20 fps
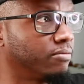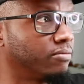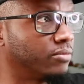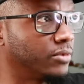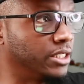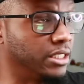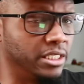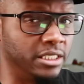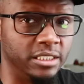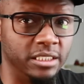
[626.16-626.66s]

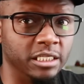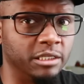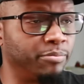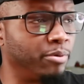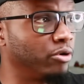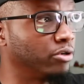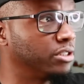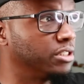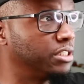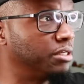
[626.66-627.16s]
This is this
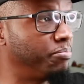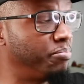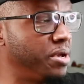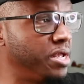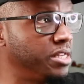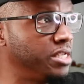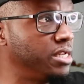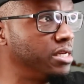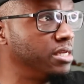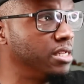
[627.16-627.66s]
person's
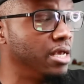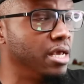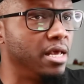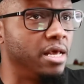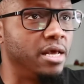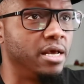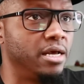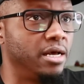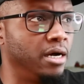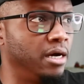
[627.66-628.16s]
opinion.
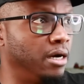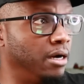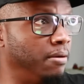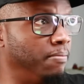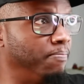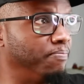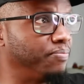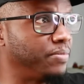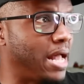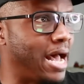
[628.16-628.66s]

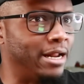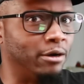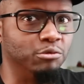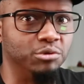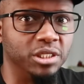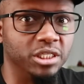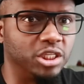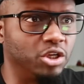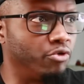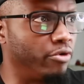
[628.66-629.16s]
I don't
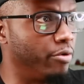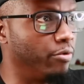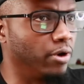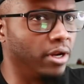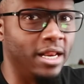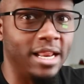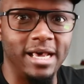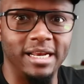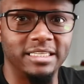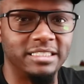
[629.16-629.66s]
disagree with a
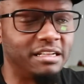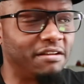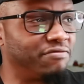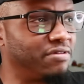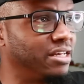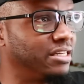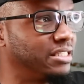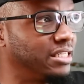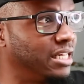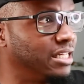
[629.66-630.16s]
lot of stuff
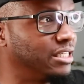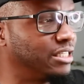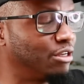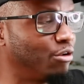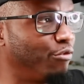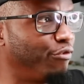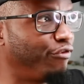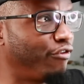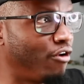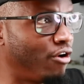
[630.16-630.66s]
they said
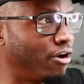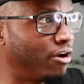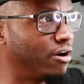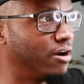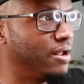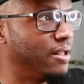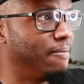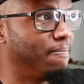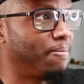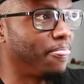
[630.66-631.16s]
so far.
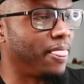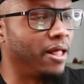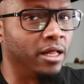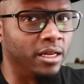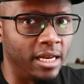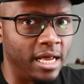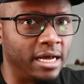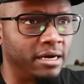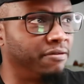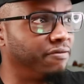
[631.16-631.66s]
A
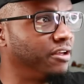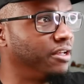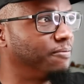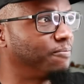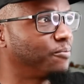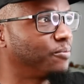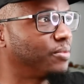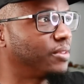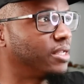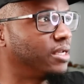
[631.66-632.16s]
lot of
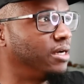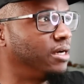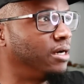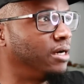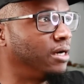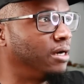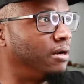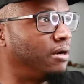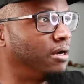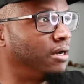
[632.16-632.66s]
it.
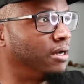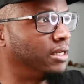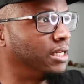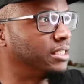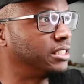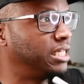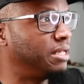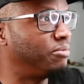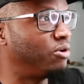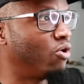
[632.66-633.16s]

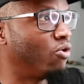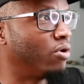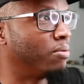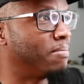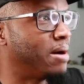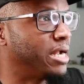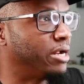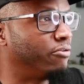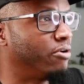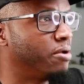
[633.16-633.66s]
Let's keep going.
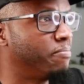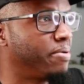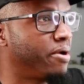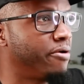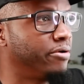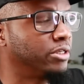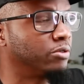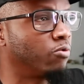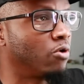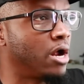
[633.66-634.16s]
My
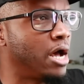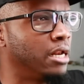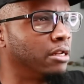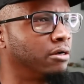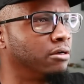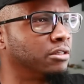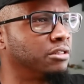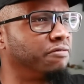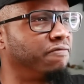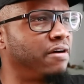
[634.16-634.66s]
grandparents were
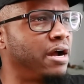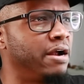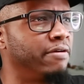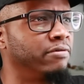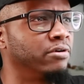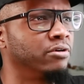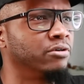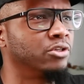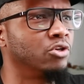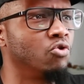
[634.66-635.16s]
Holocaust
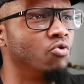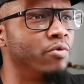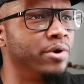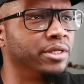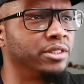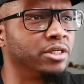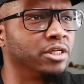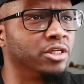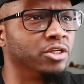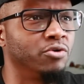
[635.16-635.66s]
survivors who went
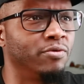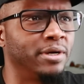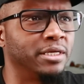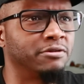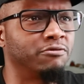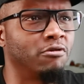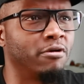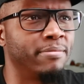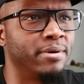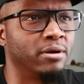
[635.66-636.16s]
to the U.S.
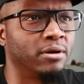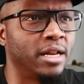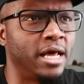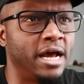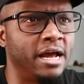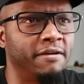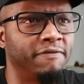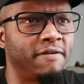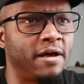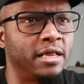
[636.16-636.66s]
for a better
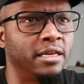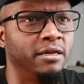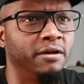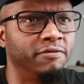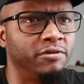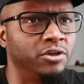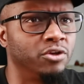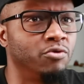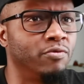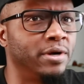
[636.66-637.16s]
life. I love
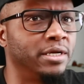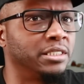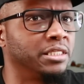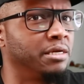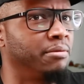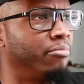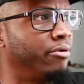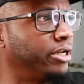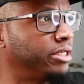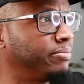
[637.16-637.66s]
the U.S. and
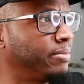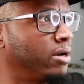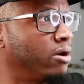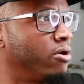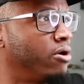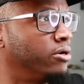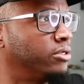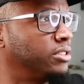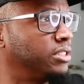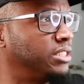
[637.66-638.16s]
it breaks my
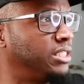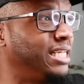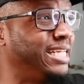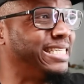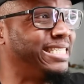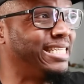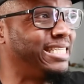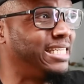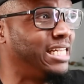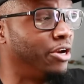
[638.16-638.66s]
heart to see it
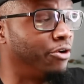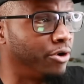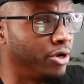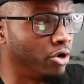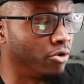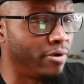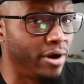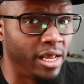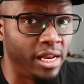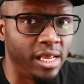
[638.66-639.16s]

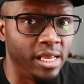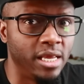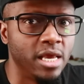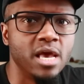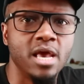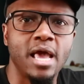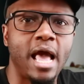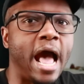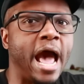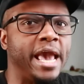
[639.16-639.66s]
deteriorating.
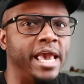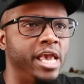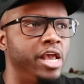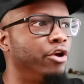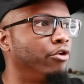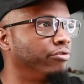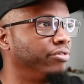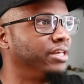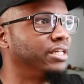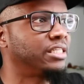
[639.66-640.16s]
I
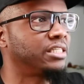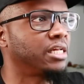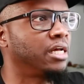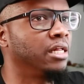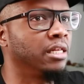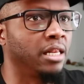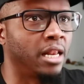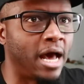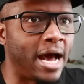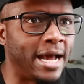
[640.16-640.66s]
hear this a
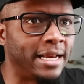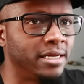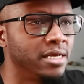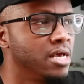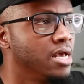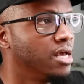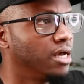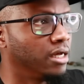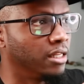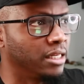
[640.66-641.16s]
lot.
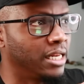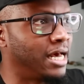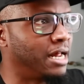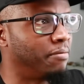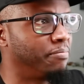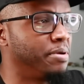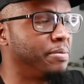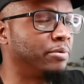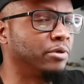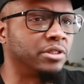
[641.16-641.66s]
A lot of
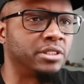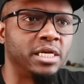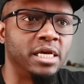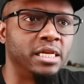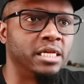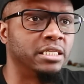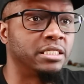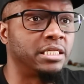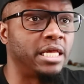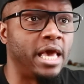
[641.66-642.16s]
people say
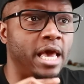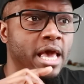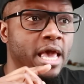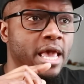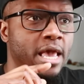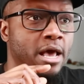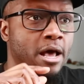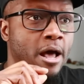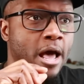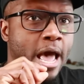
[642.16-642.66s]
this.
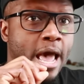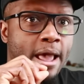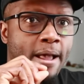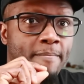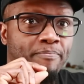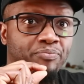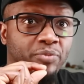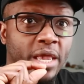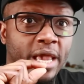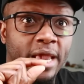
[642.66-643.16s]

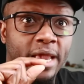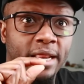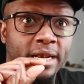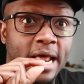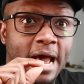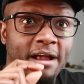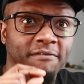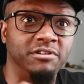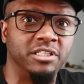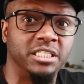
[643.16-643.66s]
And
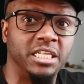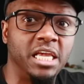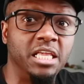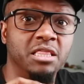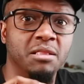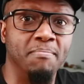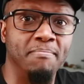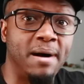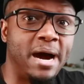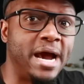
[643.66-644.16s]
I've seen
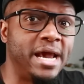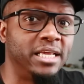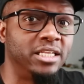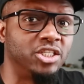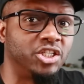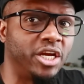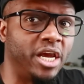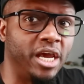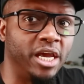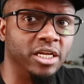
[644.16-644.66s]
the mind
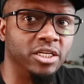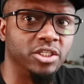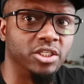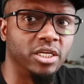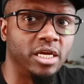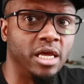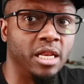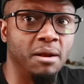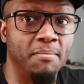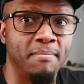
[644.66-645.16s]
change
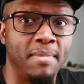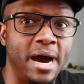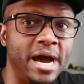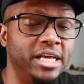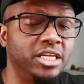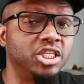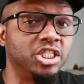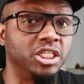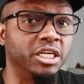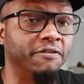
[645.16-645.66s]
and the
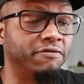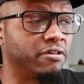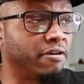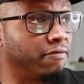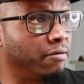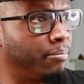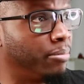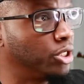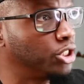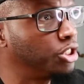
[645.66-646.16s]
mind shift of
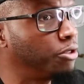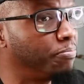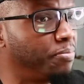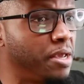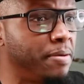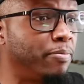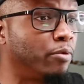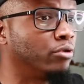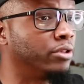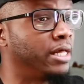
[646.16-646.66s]
a bunch of
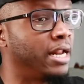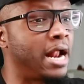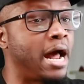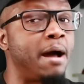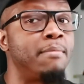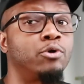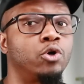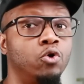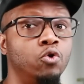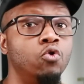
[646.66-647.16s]
people that
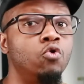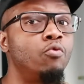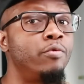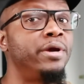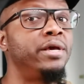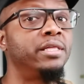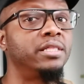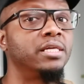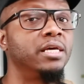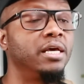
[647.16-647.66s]
I'm cool
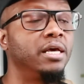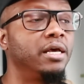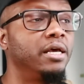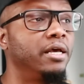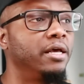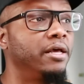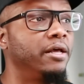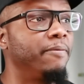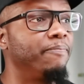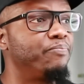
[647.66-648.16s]
with
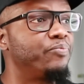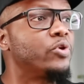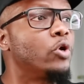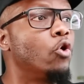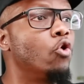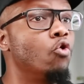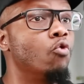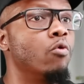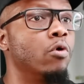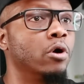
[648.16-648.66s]

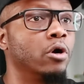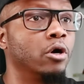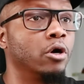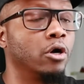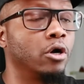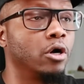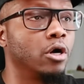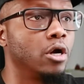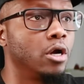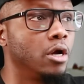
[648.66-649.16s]
who
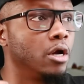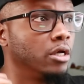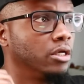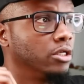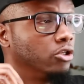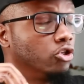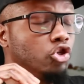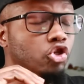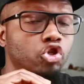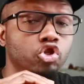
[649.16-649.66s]
were
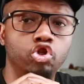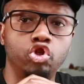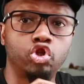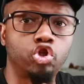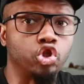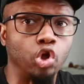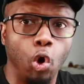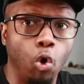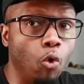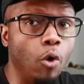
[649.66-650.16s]

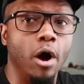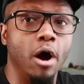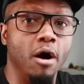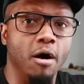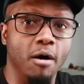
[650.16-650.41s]
so